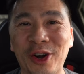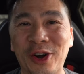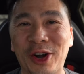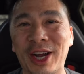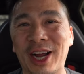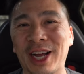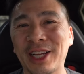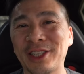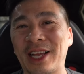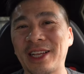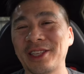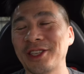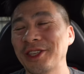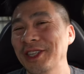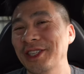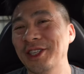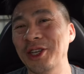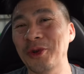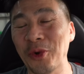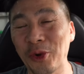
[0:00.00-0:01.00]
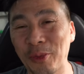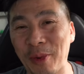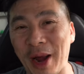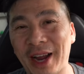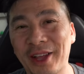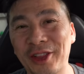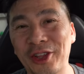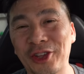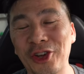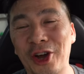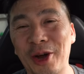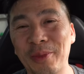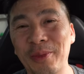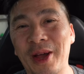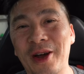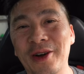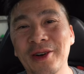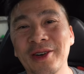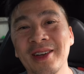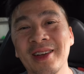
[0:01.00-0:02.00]
All right, guys, as you can see, we're back at the shop
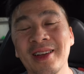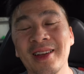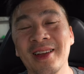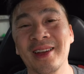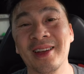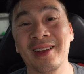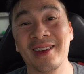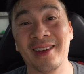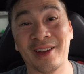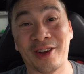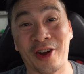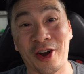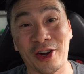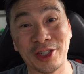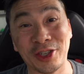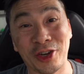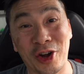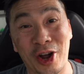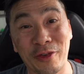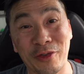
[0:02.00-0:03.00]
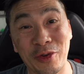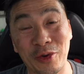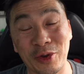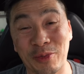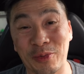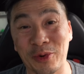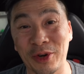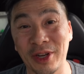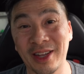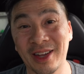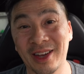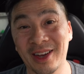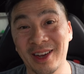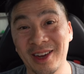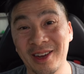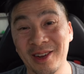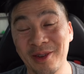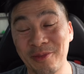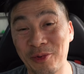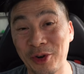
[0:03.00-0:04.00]
now. Cars and Coffee was pretty
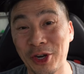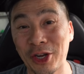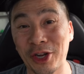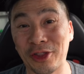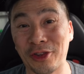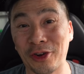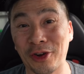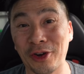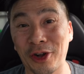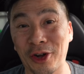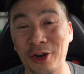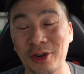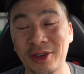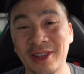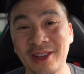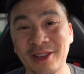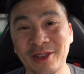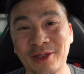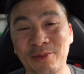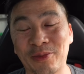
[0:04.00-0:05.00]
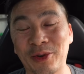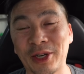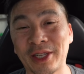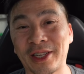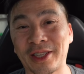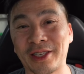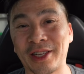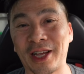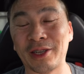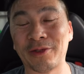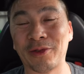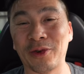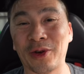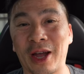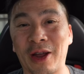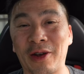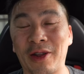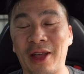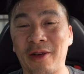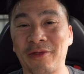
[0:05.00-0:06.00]
uh, pretty good turnout. It was pretty successful,
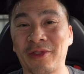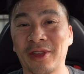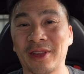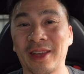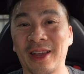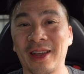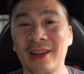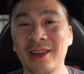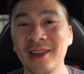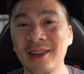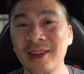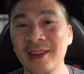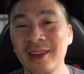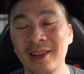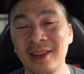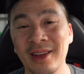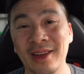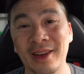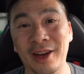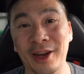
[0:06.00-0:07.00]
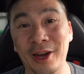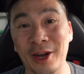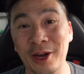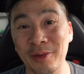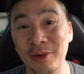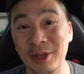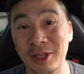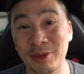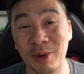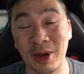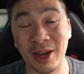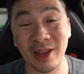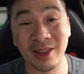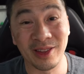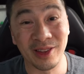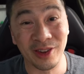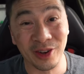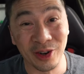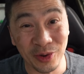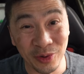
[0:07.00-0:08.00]
I'd have to say. Um,
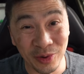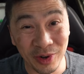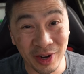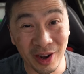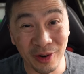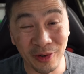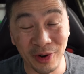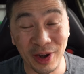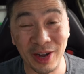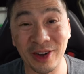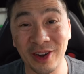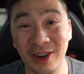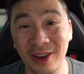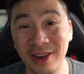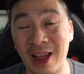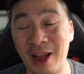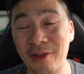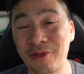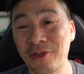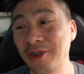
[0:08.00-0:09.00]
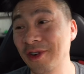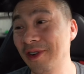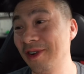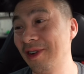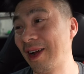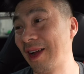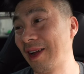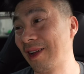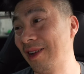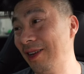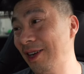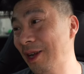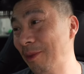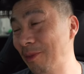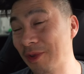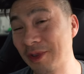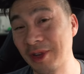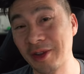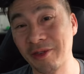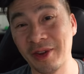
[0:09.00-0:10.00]
despite, you know, we got rained on after I cleaned
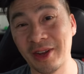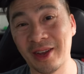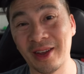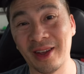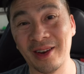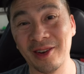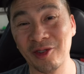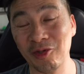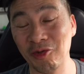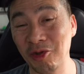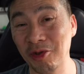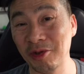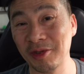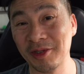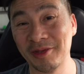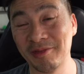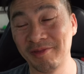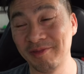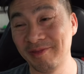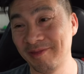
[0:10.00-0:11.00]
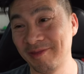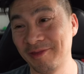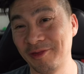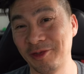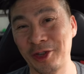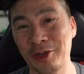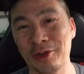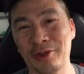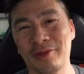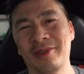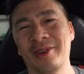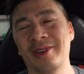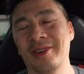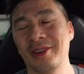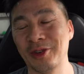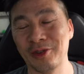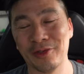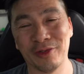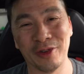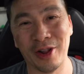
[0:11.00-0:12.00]
up the Civic, and it was it was
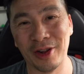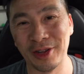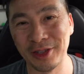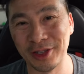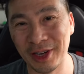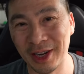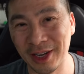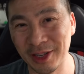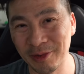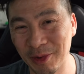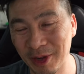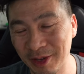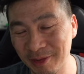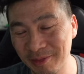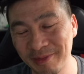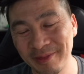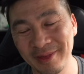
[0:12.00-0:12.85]
it was flawless, you guys. But